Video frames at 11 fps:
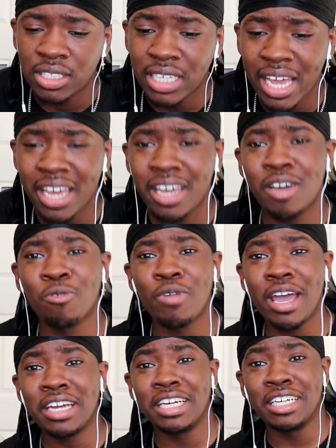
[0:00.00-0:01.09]
Damn,
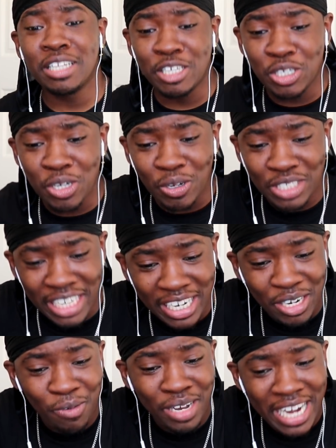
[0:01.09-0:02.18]
REINER, is you gonna tell
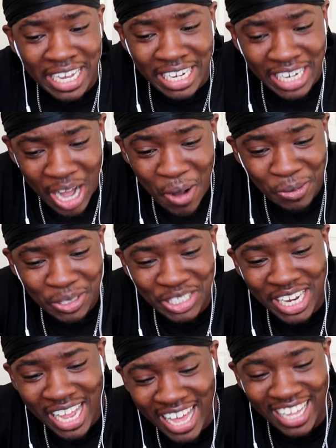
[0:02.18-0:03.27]
them where they can go?
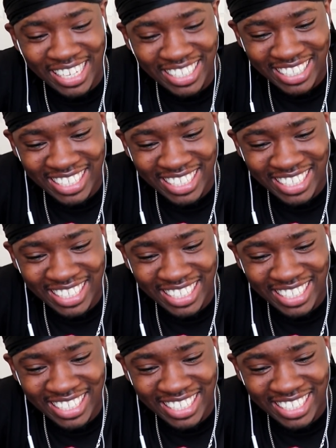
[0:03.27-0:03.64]
Shit!